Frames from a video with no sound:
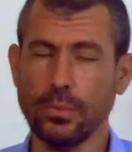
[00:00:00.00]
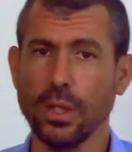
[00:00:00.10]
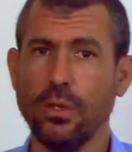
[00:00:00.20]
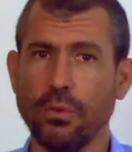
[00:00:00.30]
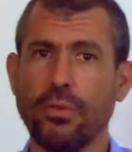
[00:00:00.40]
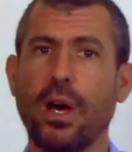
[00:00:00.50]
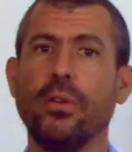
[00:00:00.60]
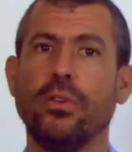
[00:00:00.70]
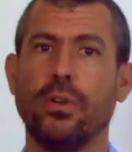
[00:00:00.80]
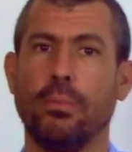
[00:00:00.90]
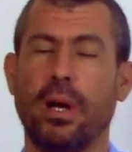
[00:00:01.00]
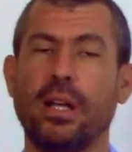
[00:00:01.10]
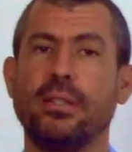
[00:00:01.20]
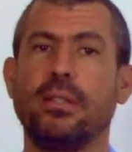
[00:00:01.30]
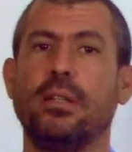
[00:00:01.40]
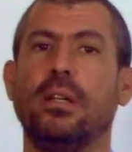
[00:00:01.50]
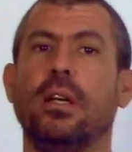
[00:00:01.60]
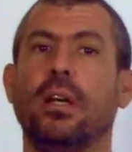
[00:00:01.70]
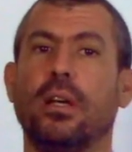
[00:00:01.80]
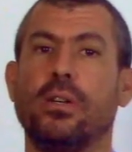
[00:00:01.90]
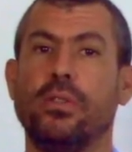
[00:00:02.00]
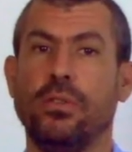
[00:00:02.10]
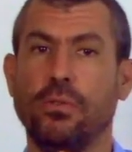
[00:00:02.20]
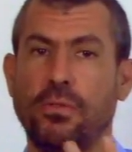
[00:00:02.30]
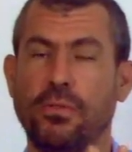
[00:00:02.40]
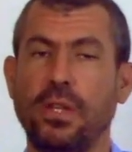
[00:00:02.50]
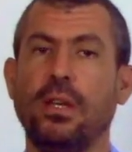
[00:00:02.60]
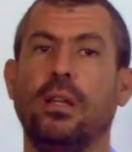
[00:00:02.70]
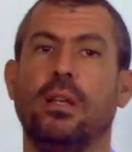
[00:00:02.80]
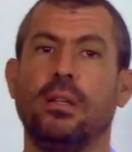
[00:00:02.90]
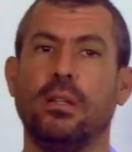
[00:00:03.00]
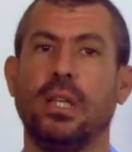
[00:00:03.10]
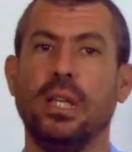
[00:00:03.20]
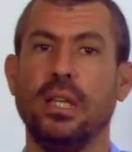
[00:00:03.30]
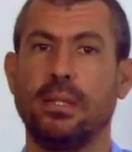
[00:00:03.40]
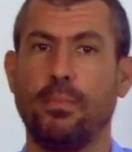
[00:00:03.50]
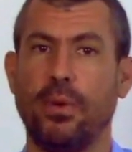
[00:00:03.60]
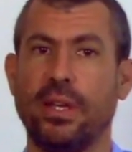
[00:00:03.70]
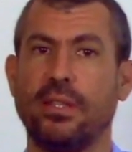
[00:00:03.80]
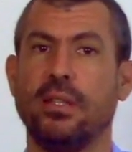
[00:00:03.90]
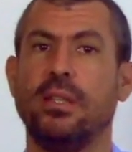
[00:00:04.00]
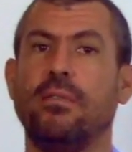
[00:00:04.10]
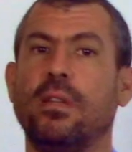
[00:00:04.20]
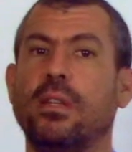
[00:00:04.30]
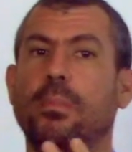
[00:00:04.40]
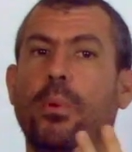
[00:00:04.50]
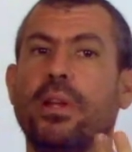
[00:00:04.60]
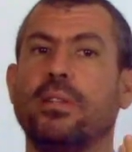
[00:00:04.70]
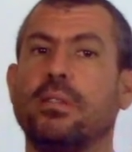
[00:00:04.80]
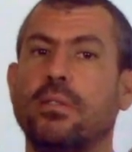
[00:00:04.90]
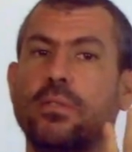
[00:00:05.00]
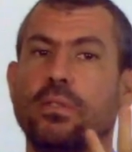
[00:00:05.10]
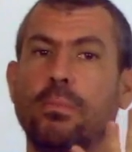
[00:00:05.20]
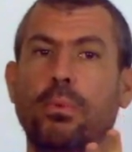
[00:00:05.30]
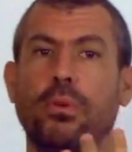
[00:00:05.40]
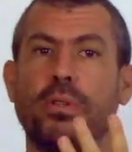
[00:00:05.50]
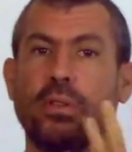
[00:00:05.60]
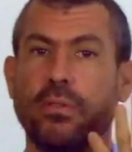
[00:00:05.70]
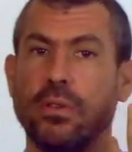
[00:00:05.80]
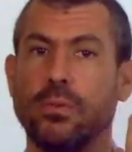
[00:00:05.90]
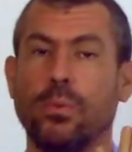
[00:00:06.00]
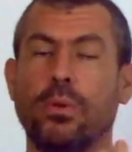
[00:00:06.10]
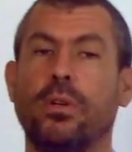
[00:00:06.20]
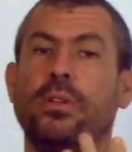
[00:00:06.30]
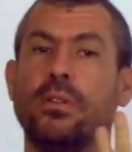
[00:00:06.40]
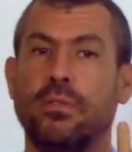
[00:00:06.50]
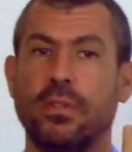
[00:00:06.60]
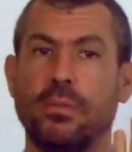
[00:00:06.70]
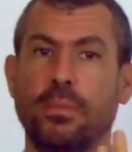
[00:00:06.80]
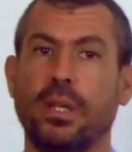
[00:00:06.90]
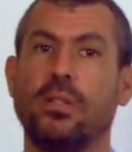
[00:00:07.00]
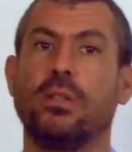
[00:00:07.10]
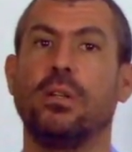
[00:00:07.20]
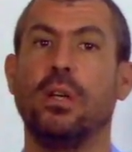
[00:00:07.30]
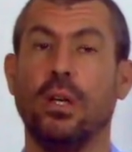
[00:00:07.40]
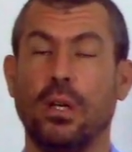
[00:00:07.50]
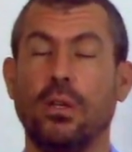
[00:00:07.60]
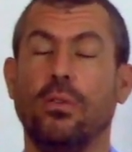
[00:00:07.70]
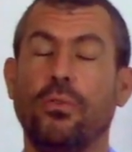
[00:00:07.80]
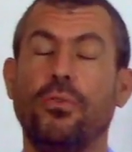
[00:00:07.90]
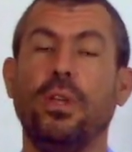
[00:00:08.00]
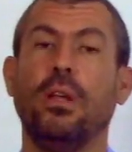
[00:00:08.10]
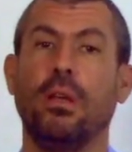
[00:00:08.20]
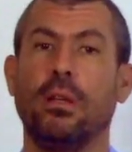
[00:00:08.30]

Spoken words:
you found your master? Because you feel in his presence, even in the presence of his books, of his words, of his picture, you feel.